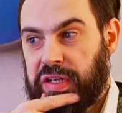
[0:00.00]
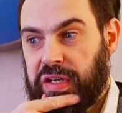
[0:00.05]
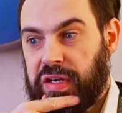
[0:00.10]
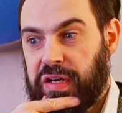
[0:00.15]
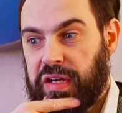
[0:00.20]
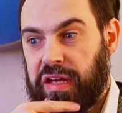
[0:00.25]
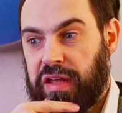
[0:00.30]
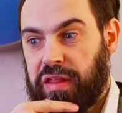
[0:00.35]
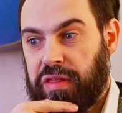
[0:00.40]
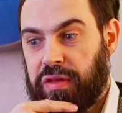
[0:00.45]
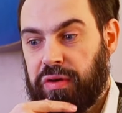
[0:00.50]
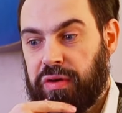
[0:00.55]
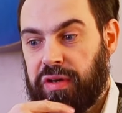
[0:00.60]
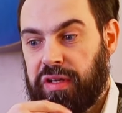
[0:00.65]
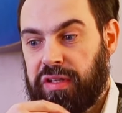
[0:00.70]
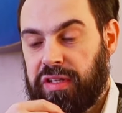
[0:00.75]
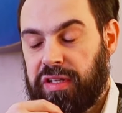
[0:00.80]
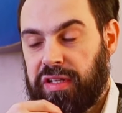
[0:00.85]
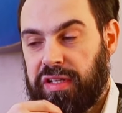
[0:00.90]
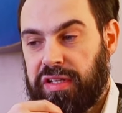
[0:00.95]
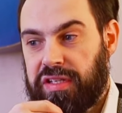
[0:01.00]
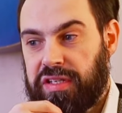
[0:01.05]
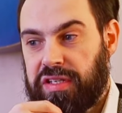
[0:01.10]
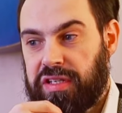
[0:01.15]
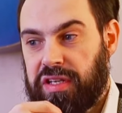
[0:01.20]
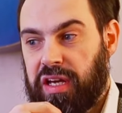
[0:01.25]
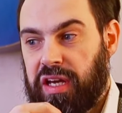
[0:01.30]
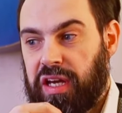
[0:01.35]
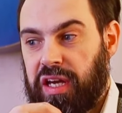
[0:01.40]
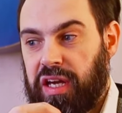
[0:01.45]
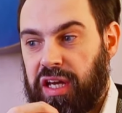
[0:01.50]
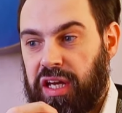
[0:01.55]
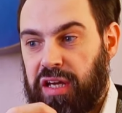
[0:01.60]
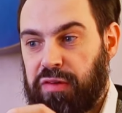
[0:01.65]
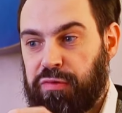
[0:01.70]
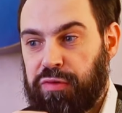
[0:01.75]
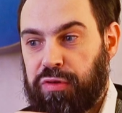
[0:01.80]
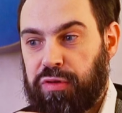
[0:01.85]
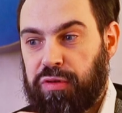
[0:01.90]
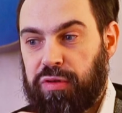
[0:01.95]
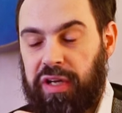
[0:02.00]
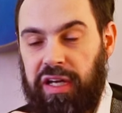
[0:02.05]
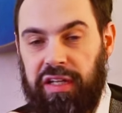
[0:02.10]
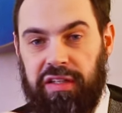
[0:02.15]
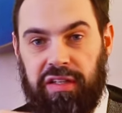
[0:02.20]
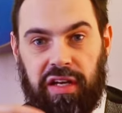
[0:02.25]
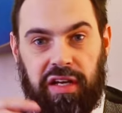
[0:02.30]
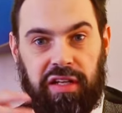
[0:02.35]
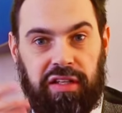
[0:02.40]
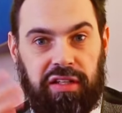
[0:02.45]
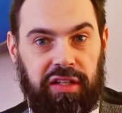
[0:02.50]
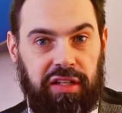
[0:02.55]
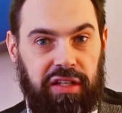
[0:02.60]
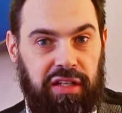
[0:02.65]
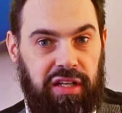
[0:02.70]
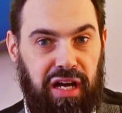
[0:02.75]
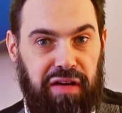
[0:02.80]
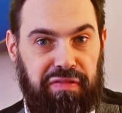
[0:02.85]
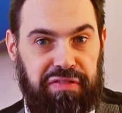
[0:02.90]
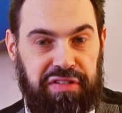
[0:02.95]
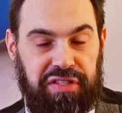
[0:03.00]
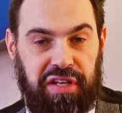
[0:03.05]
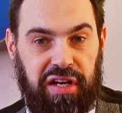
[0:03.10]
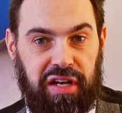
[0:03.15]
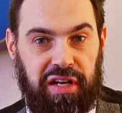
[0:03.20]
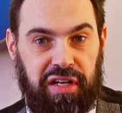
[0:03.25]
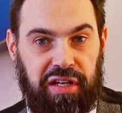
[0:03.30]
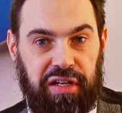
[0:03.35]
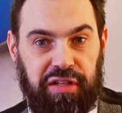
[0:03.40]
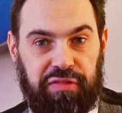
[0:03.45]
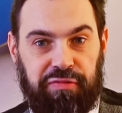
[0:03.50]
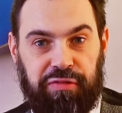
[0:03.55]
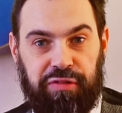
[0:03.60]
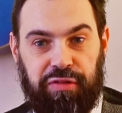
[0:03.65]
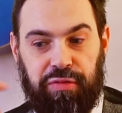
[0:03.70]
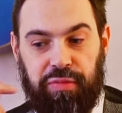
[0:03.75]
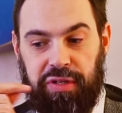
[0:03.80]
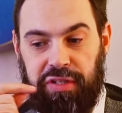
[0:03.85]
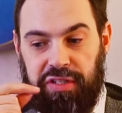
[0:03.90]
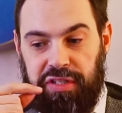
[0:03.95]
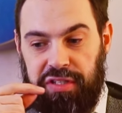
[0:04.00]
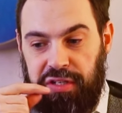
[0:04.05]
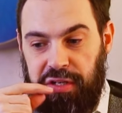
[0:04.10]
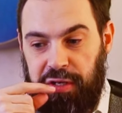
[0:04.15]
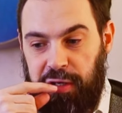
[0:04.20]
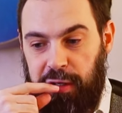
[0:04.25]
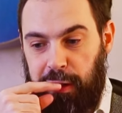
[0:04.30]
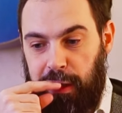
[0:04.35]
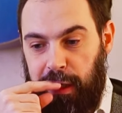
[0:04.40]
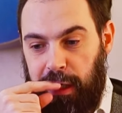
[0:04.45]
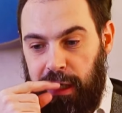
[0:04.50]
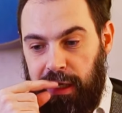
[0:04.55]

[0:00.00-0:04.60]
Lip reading: Either it is, if you look at any lifestyle influencer,